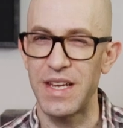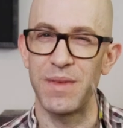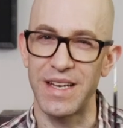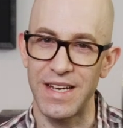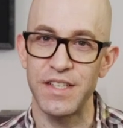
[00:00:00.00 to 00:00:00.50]
I'm
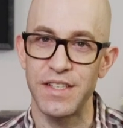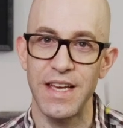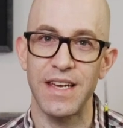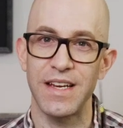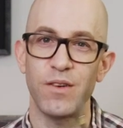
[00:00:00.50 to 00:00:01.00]
like, I should
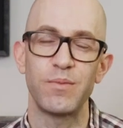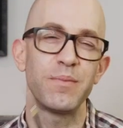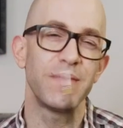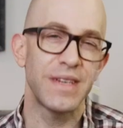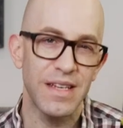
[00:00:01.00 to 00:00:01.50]
take it out, but
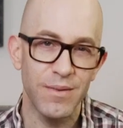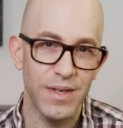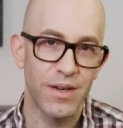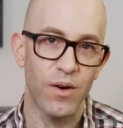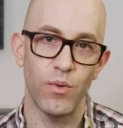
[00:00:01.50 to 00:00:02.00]

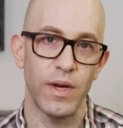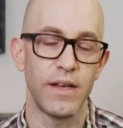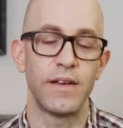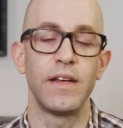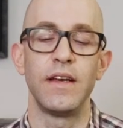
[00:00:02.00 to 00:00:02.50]
maybe I'll wait.
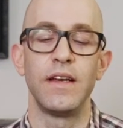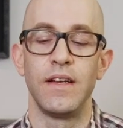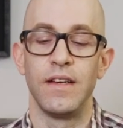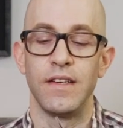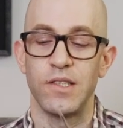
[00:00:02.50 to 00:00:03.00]

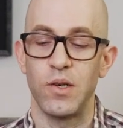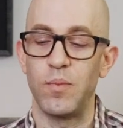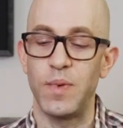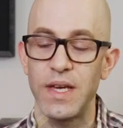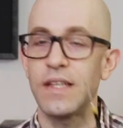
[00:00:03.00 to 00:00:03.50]
So
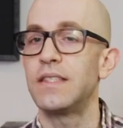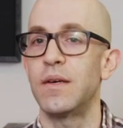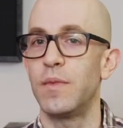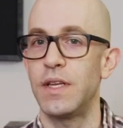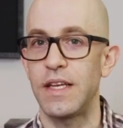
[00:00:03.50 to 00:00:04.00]
being
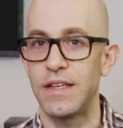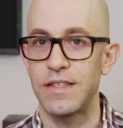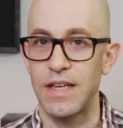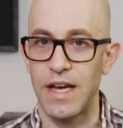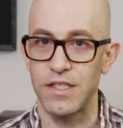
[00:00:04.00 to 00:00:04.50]
intimidated
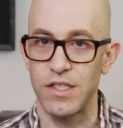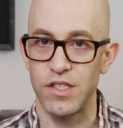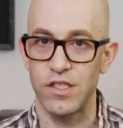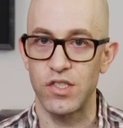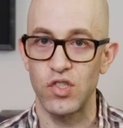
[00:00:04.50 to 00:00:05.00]
to actually
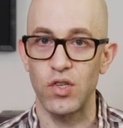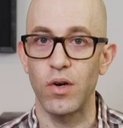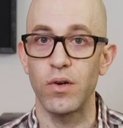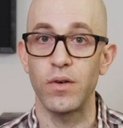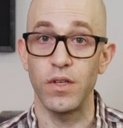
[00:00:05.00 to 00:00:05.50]
just
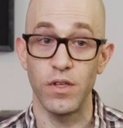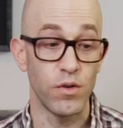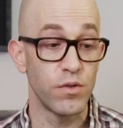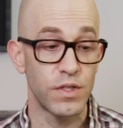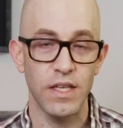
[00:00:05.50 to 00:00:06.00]
start
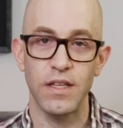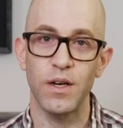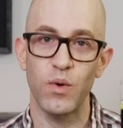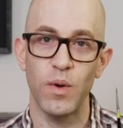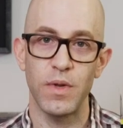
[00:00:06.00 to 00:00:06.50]
using the
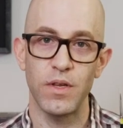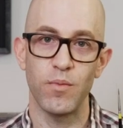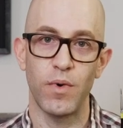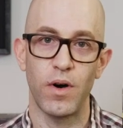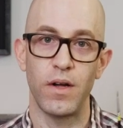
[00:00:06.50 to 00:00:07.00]
equipment you
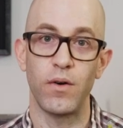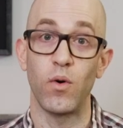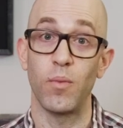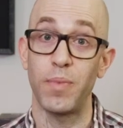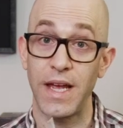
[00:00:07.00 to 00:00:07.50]
bought
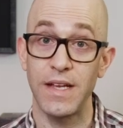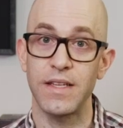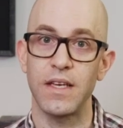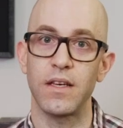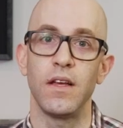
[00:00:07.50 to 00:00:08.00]
or
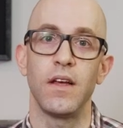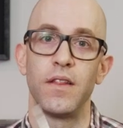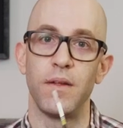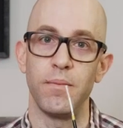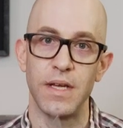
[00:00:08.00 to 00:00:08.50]
painting
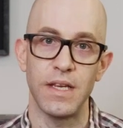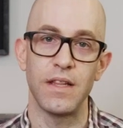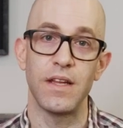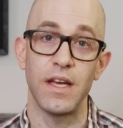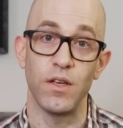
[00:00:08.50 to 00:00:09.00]
the mini
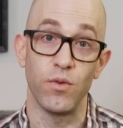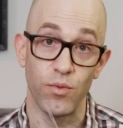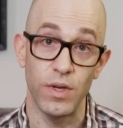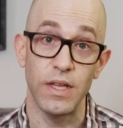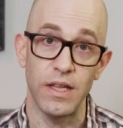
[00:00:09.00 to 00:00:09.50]
that you
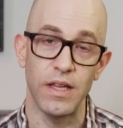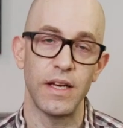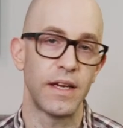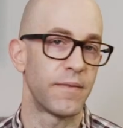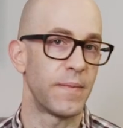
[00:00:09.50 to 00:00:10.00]
really
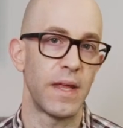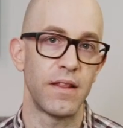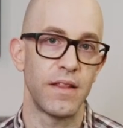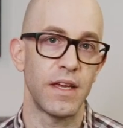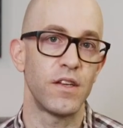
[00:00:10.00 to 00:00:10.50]
like, I
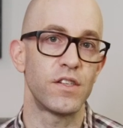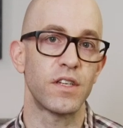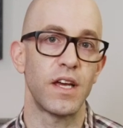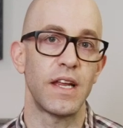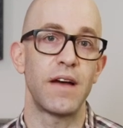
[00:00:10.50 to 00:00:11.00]
think you just
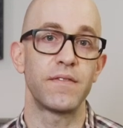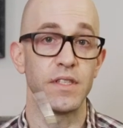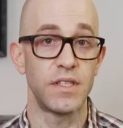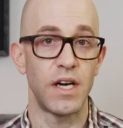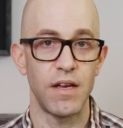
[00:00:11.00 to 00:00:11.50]
kind of have to
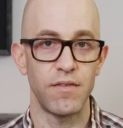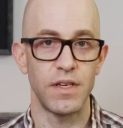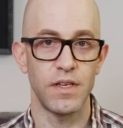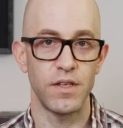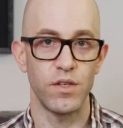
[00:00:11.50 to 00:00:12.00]
dive
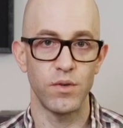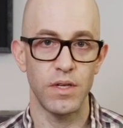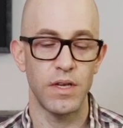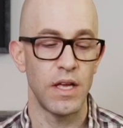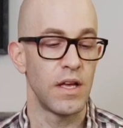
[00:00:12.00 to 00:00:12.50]
in and do
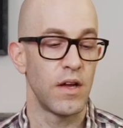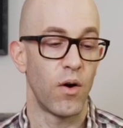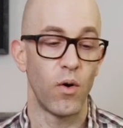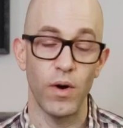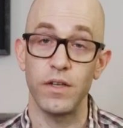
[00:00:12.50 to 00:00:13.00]
it,
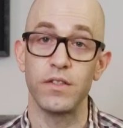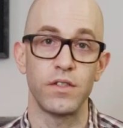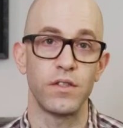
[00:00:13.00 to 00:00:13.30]
or else